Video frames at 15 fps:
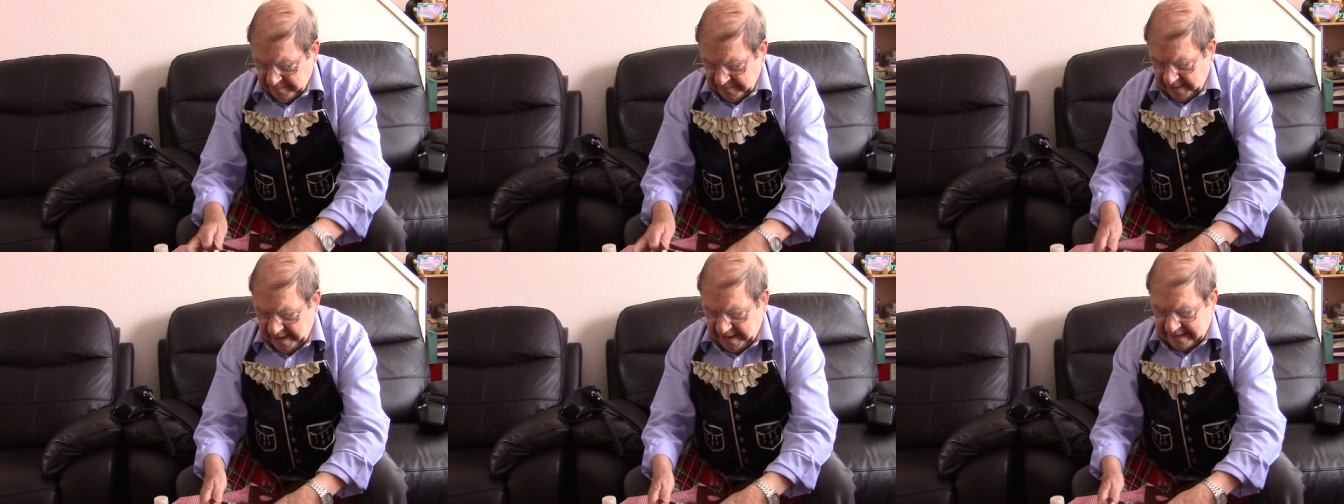
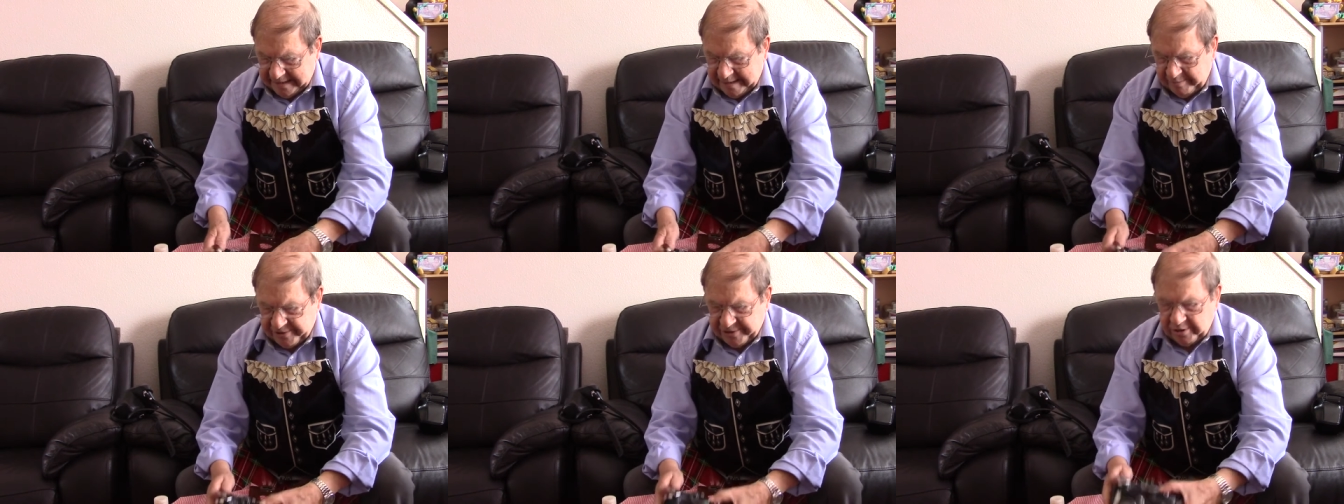it
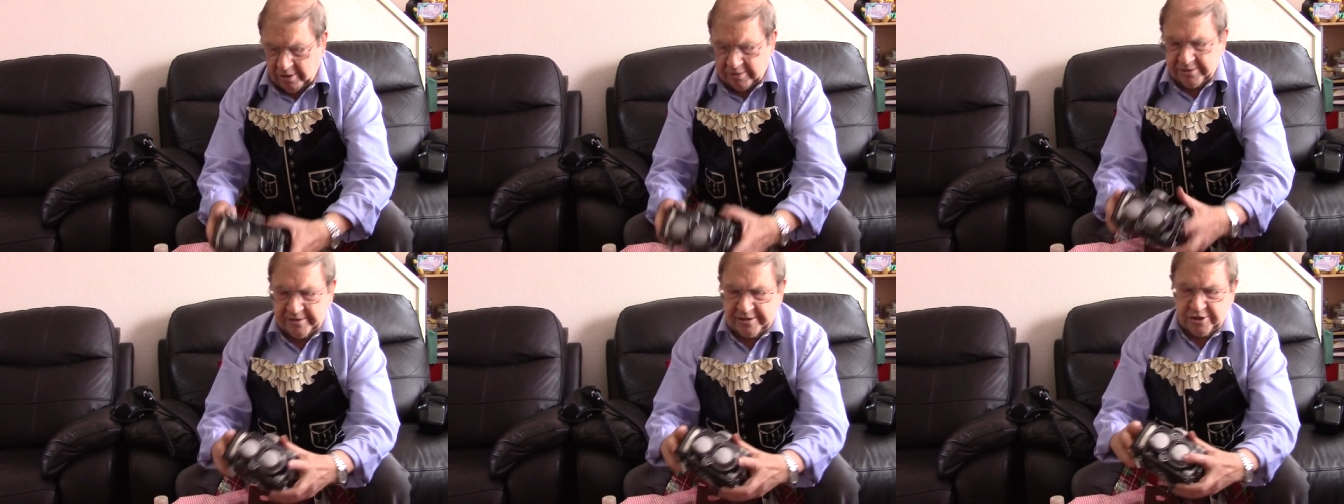clipped it
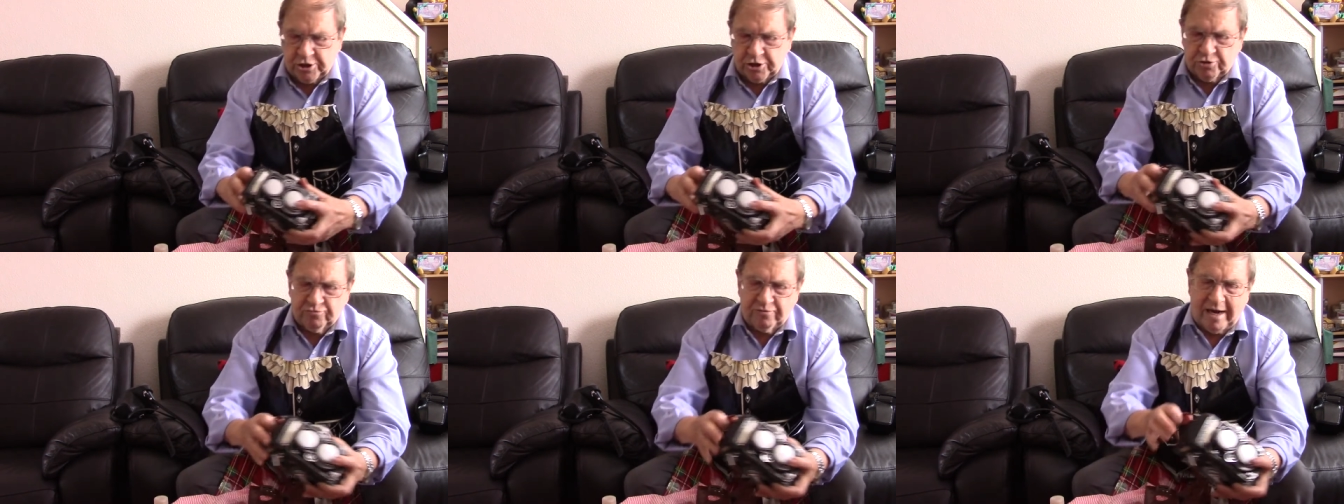onto the
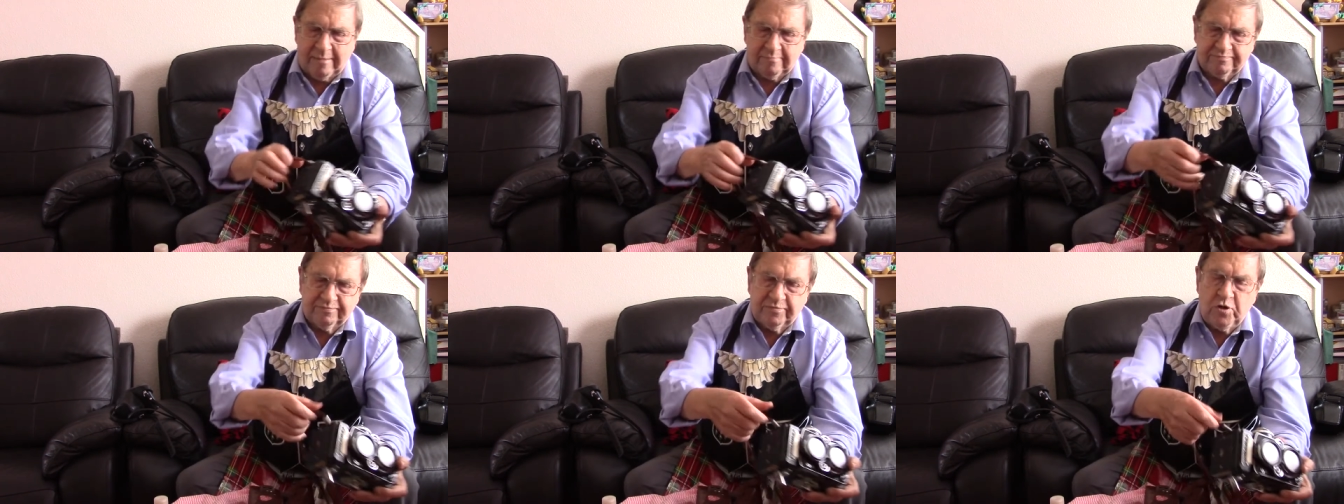strap,
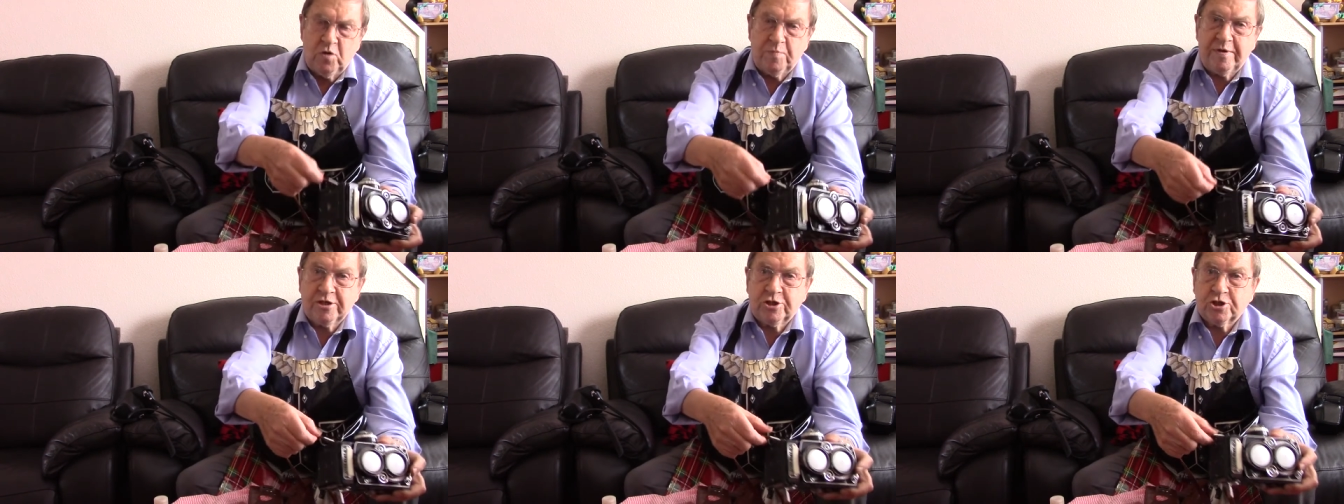new
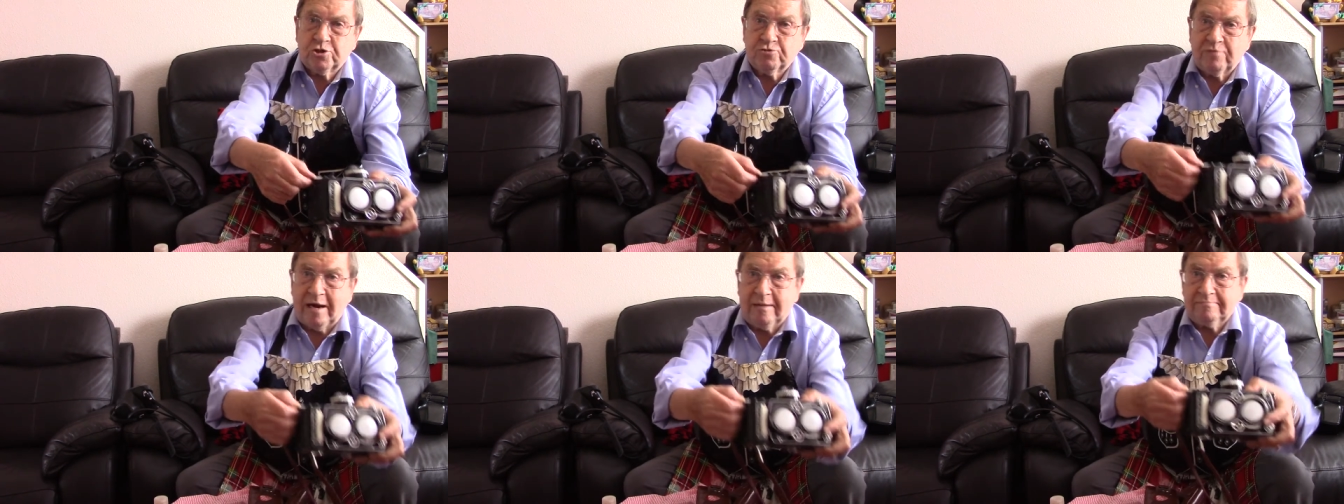bit of
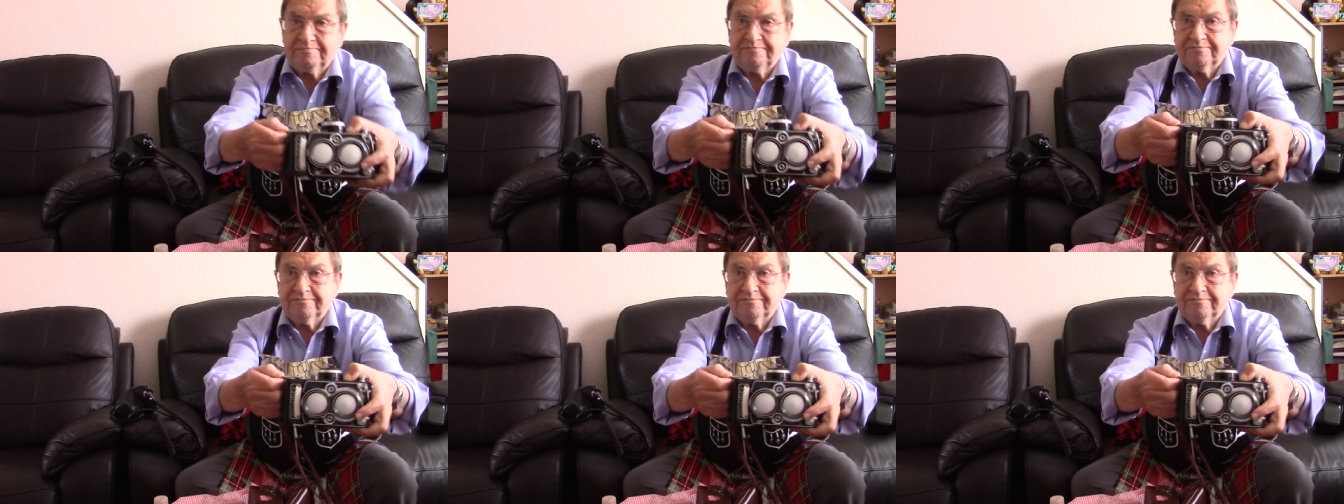strap,